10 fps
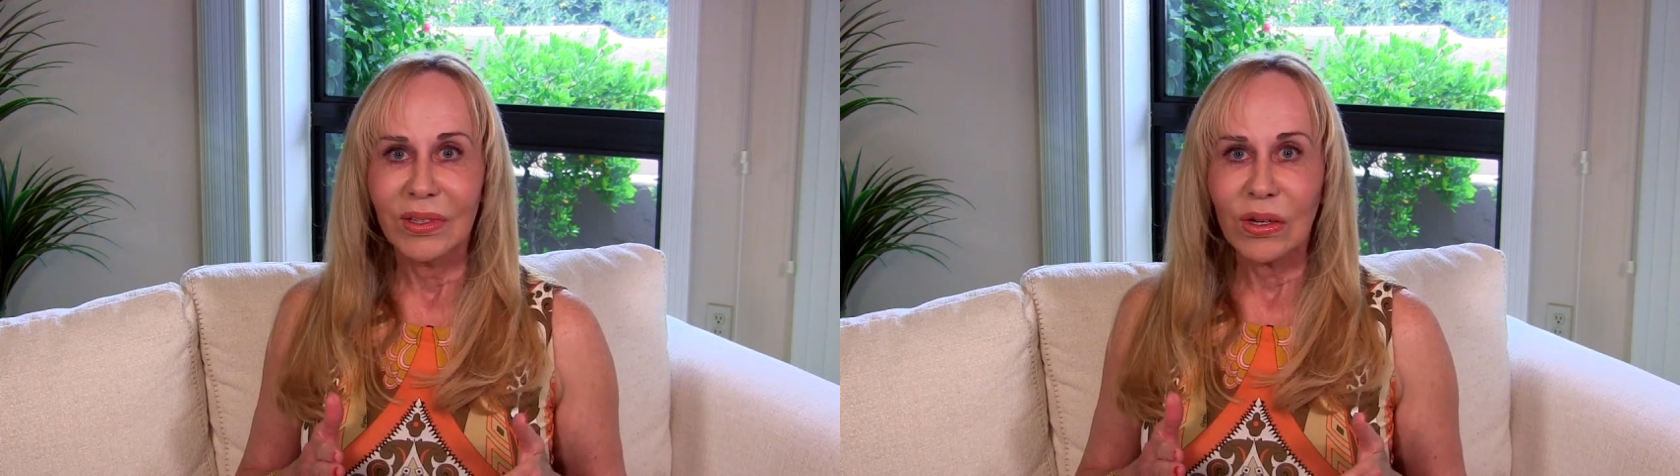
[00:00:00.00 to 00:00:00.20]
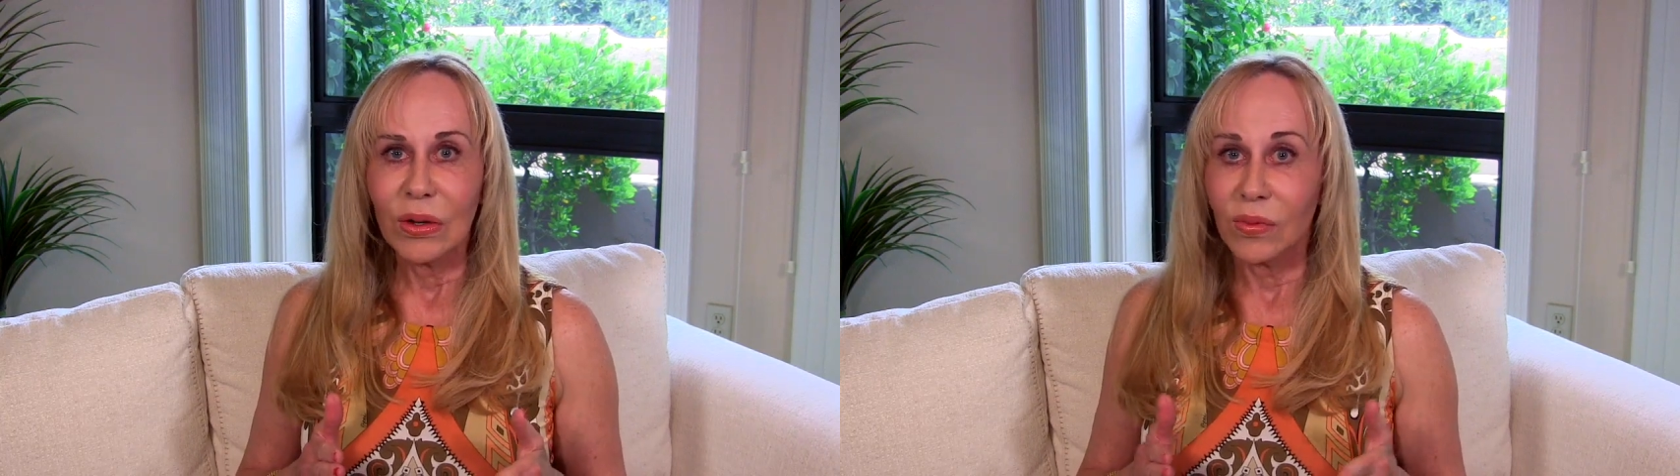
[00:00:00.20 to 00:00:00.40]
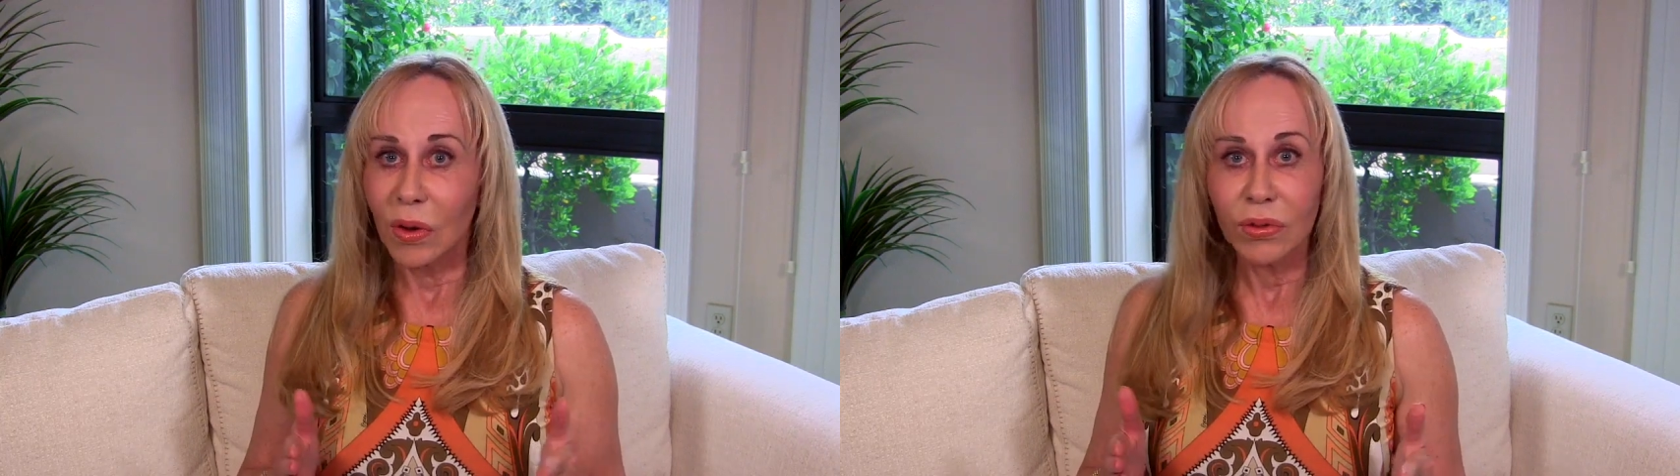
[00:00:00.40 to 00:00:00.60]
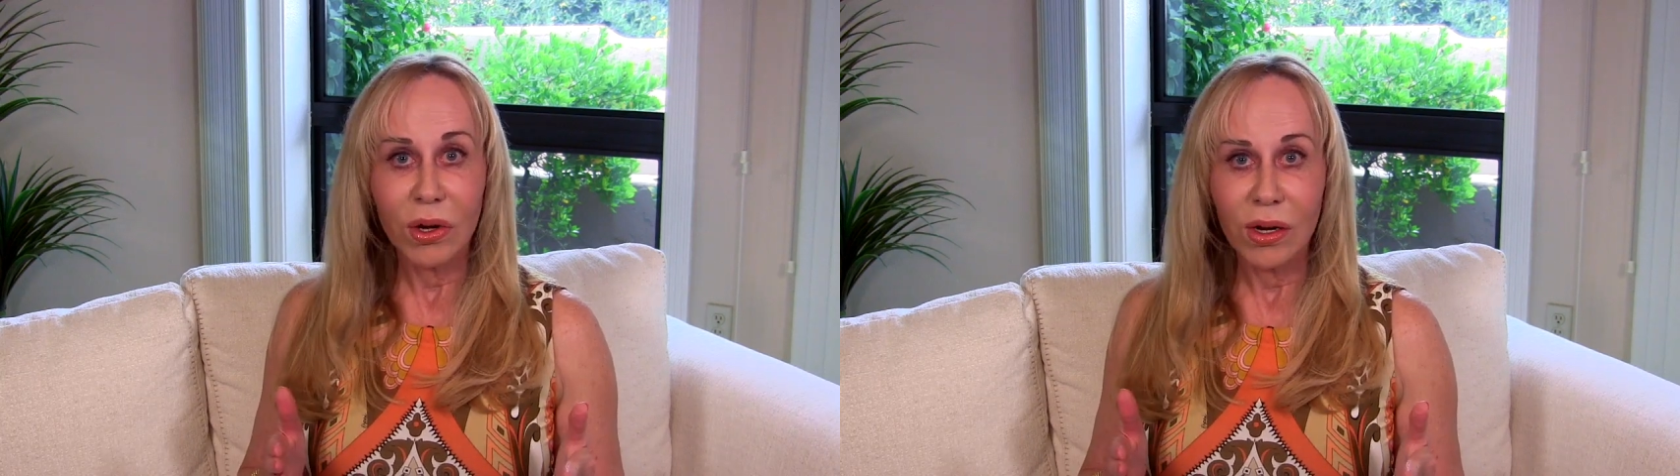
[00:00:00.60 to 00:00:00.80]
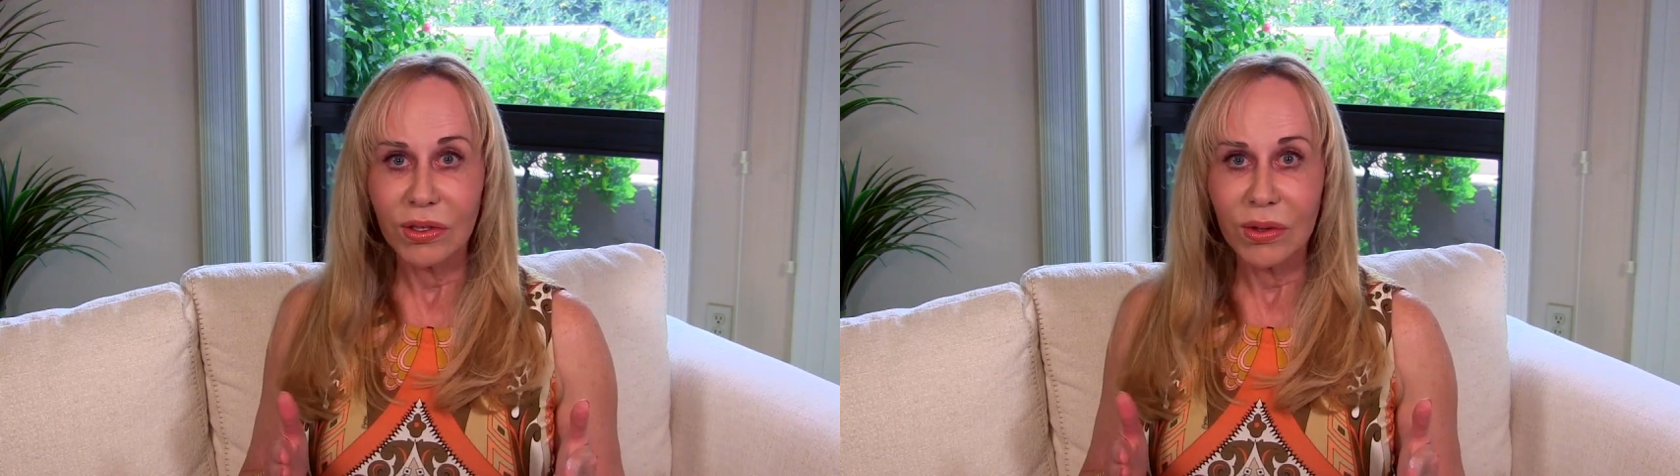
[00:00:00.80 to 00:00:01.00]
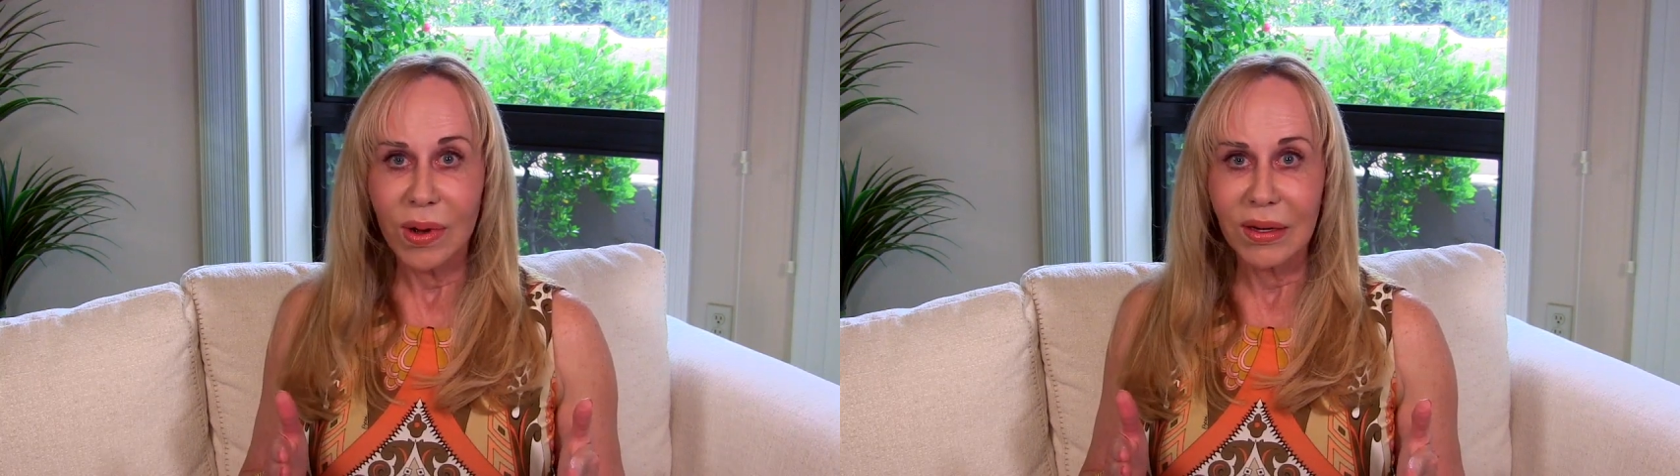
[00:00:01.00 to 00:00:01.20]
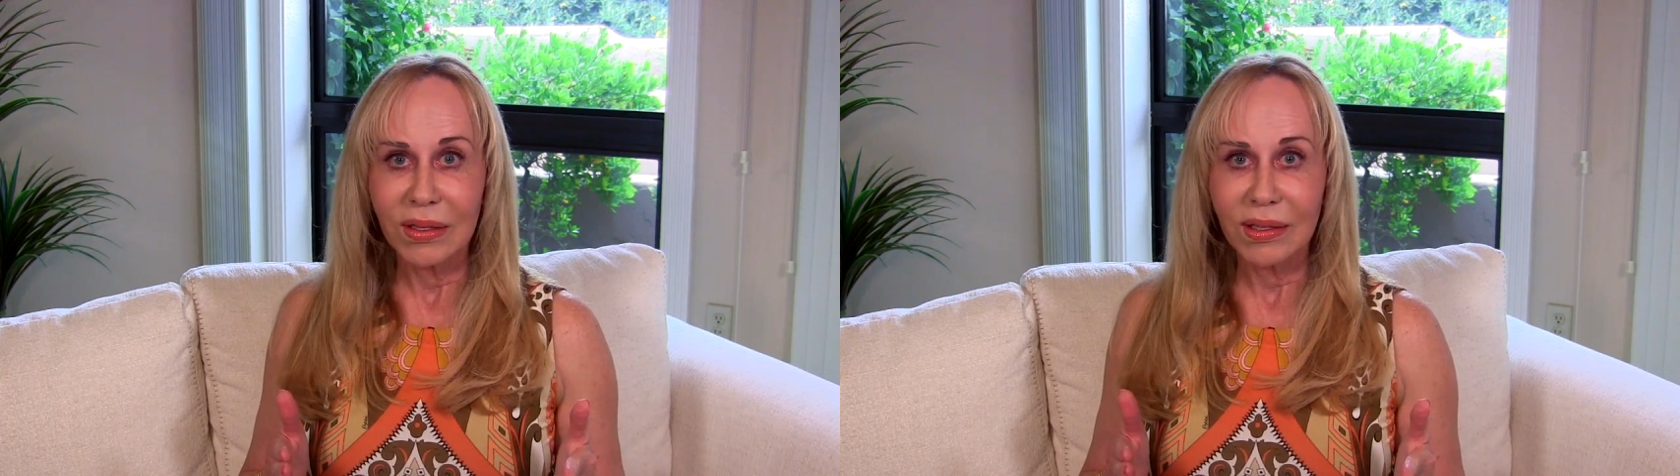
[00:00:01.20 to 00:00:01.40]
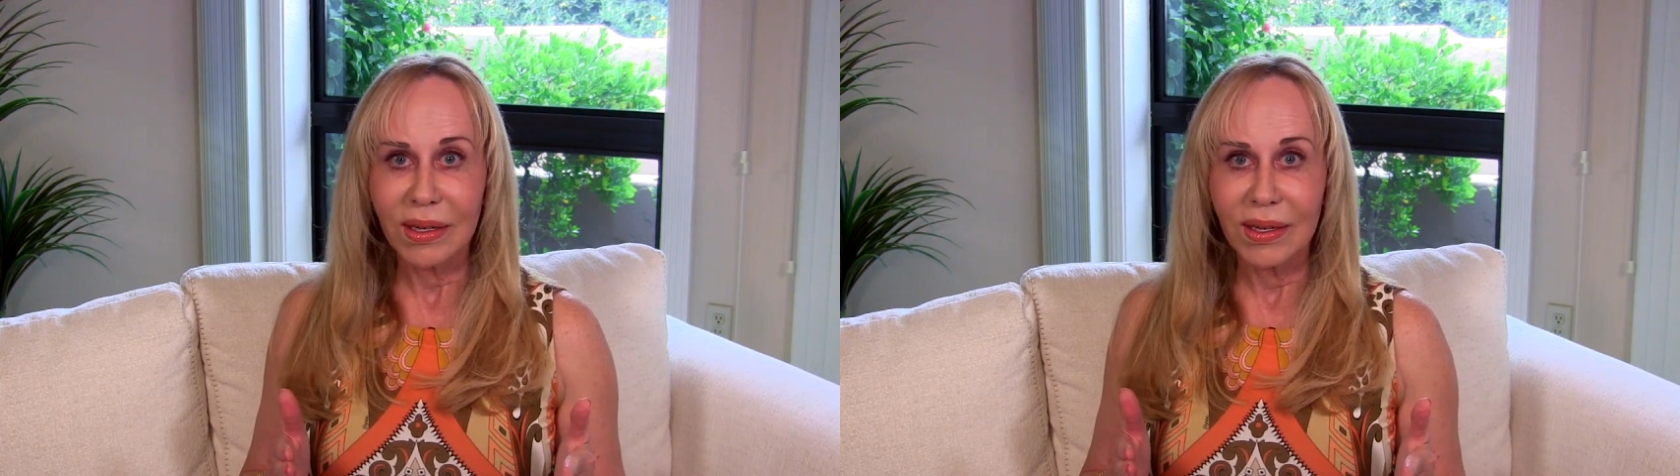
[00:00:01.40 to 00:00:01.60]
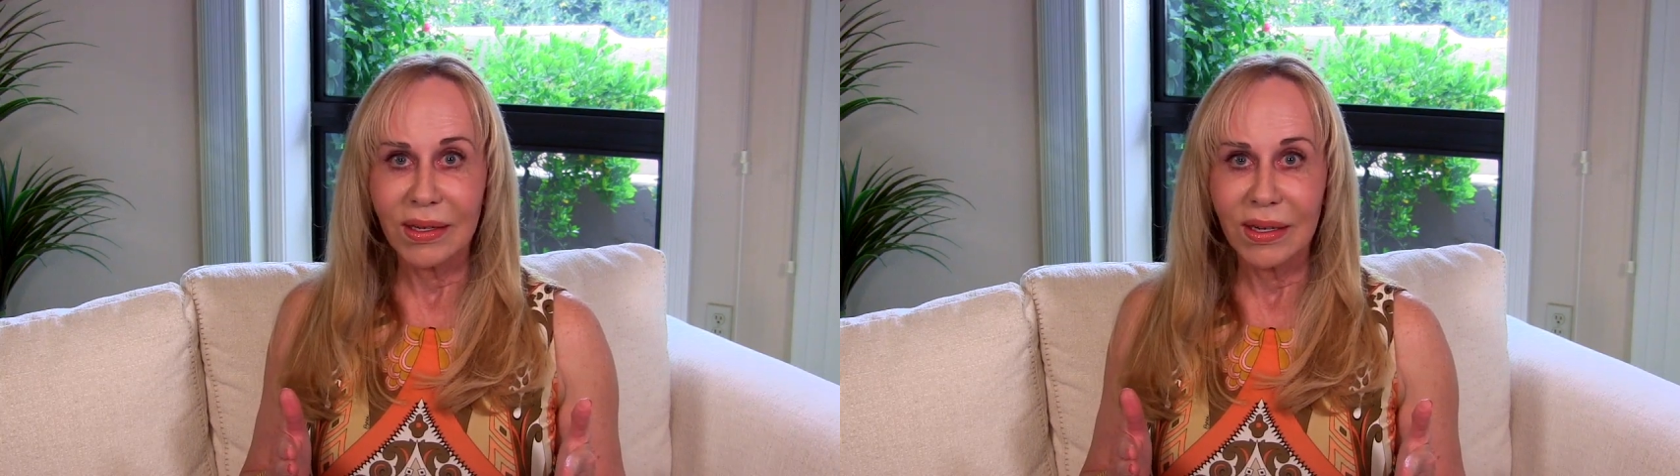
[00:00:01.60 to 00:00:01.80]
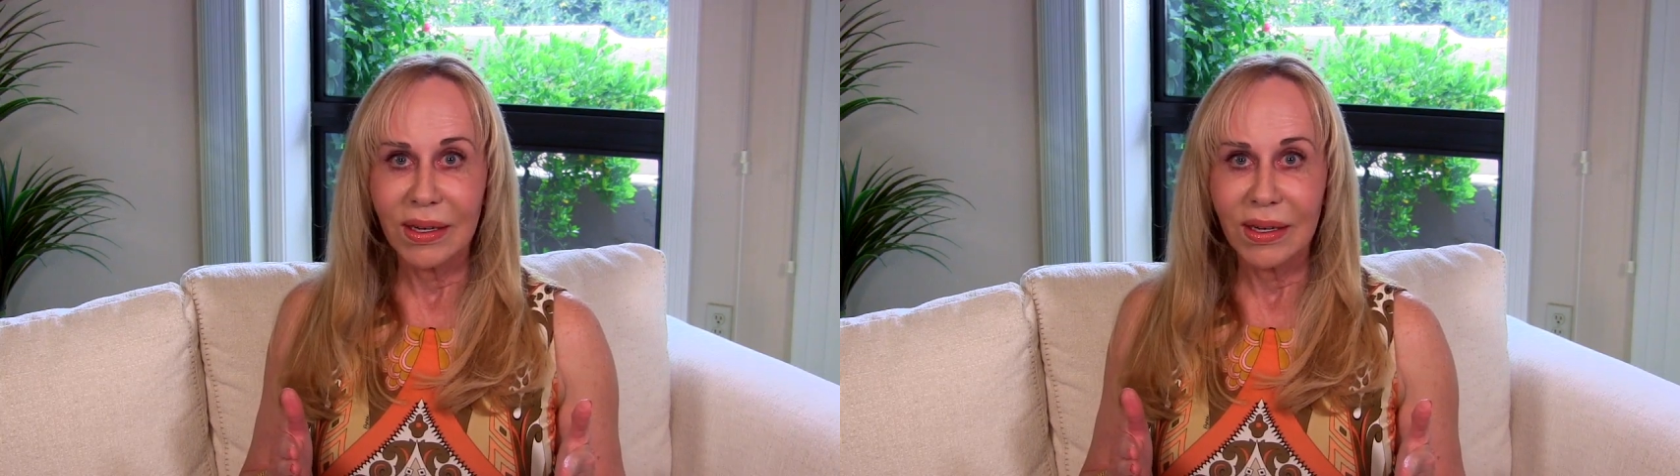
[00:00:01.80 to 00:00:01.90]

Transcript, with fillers: who won't talk to you honestly,